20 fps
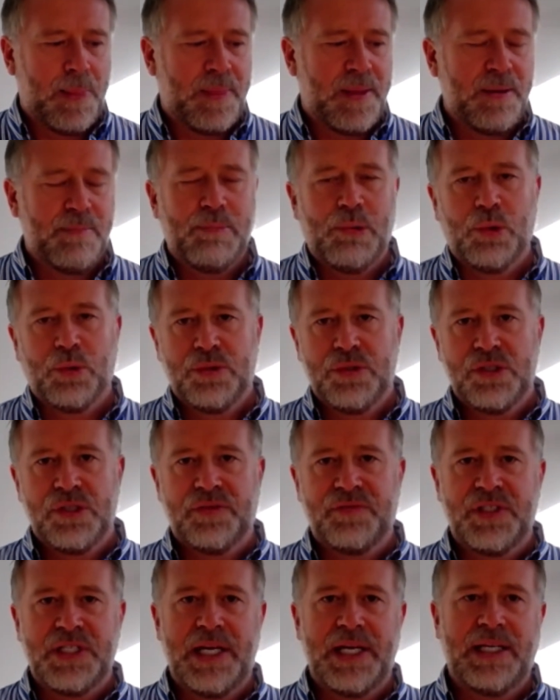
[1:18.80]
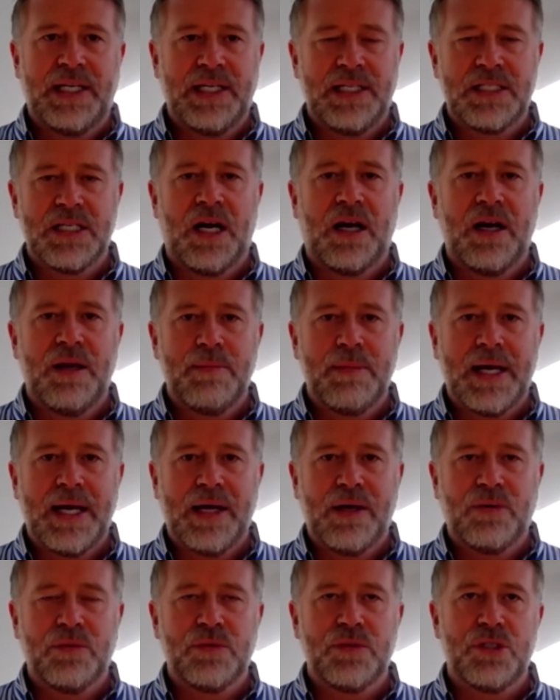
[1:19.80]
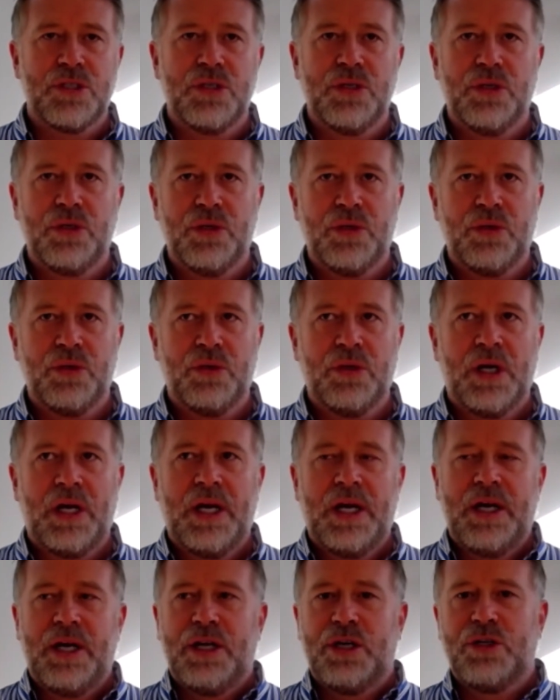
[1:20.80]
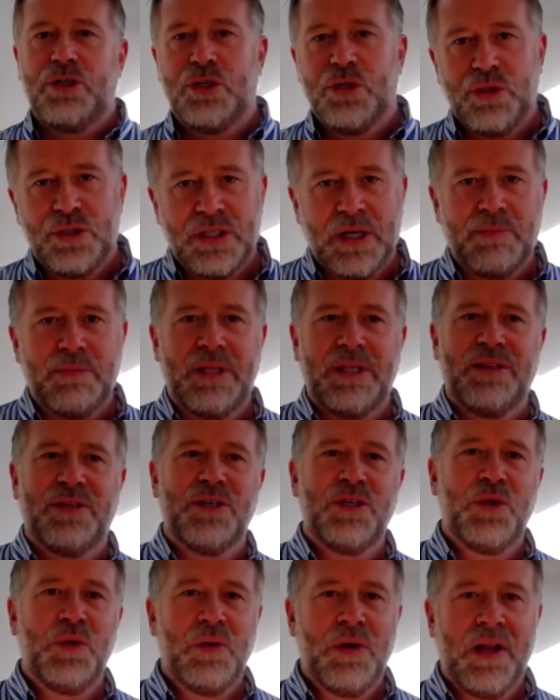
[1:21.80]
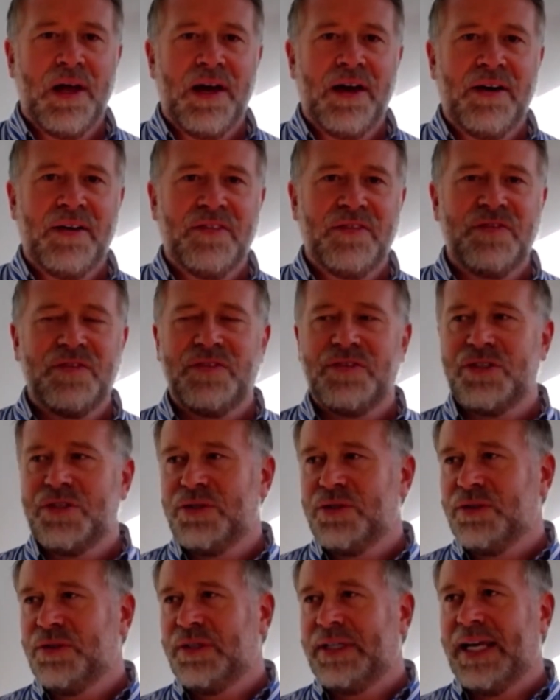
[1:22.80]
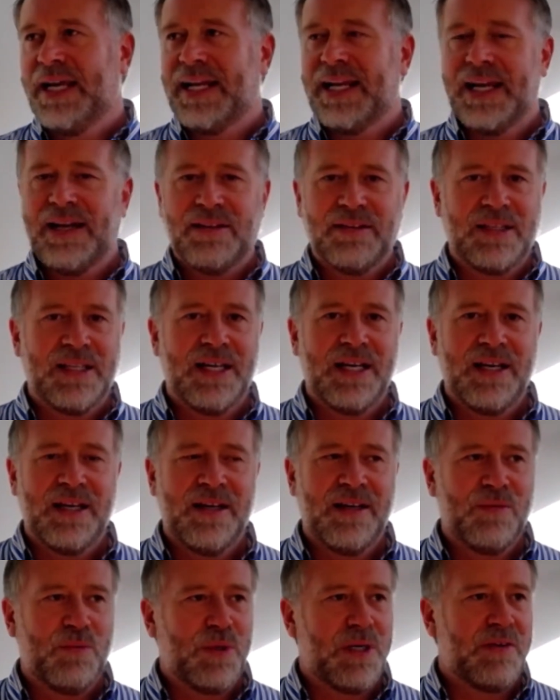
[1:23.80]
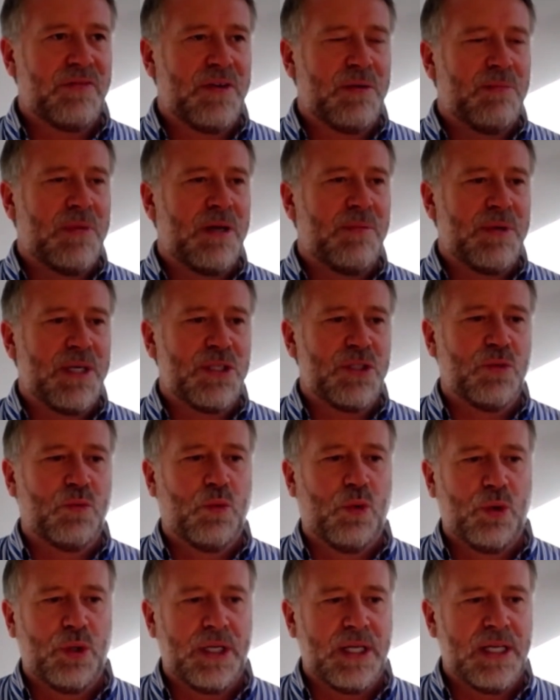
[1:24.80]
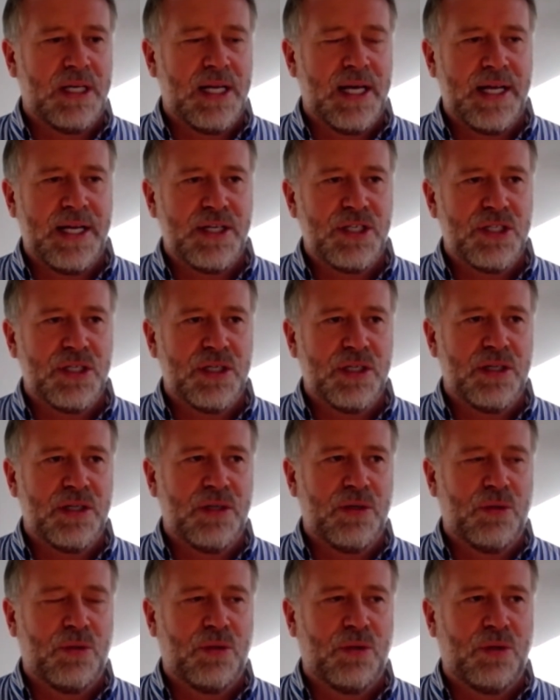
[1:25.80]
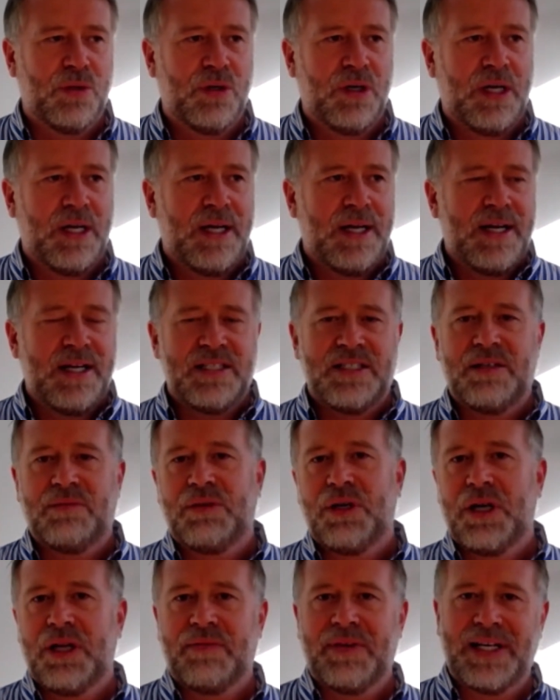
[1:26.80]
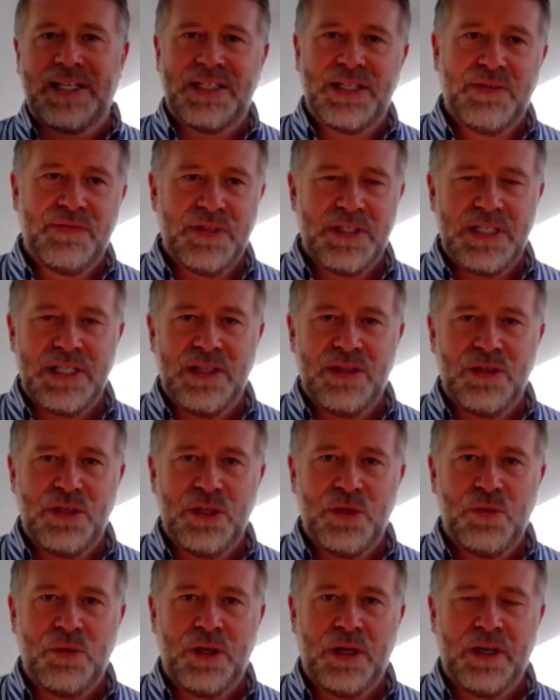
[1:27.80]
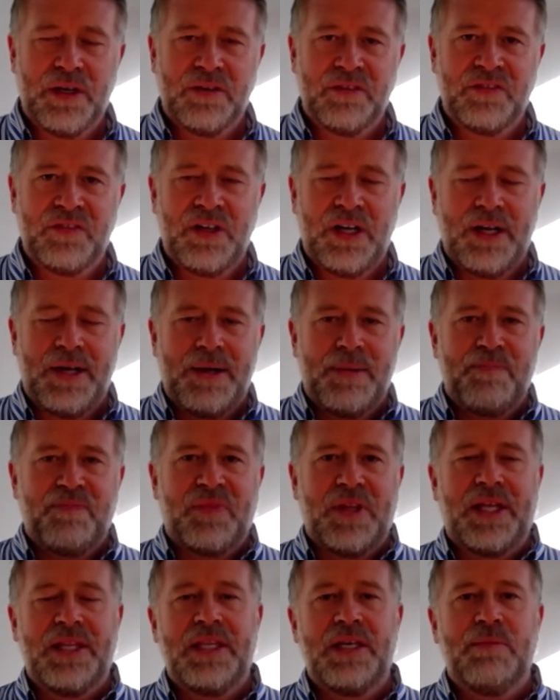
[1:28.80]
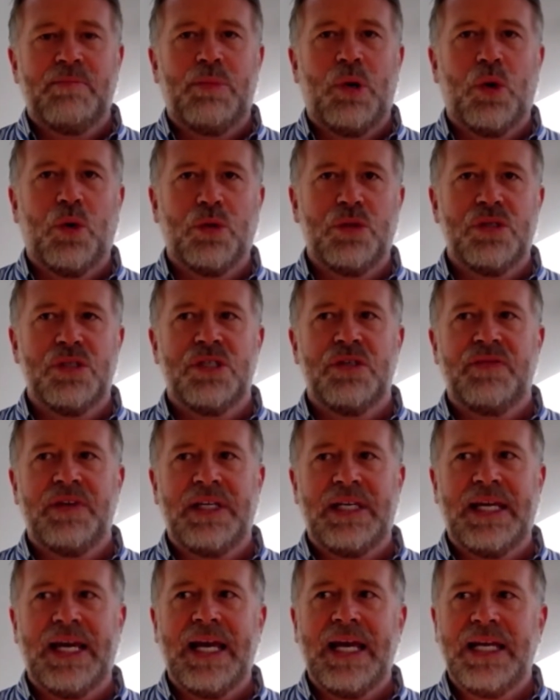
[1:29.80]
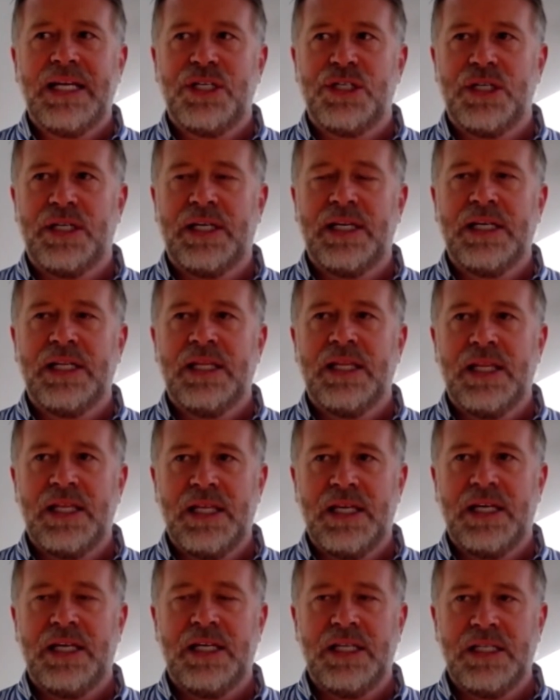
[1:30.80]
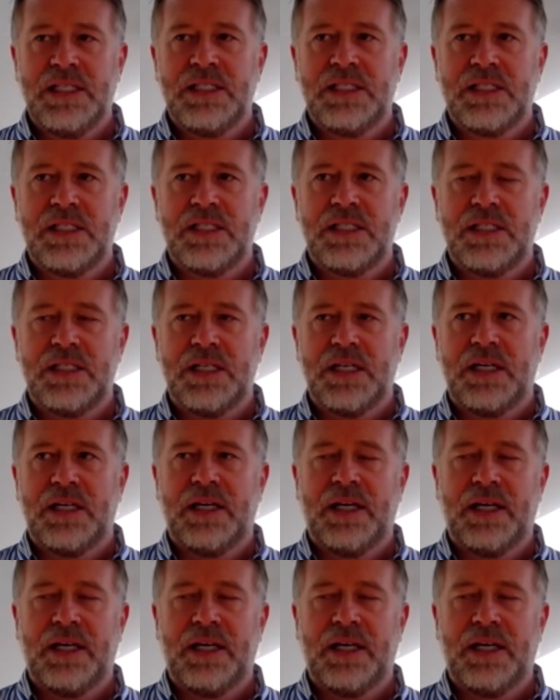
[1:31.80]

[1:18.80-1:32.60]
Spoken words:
the importance of taking time out to do something that you love, to get out there, whatever it may be, to walk in nature or some kind of activity that you love, and the importance of engaging in these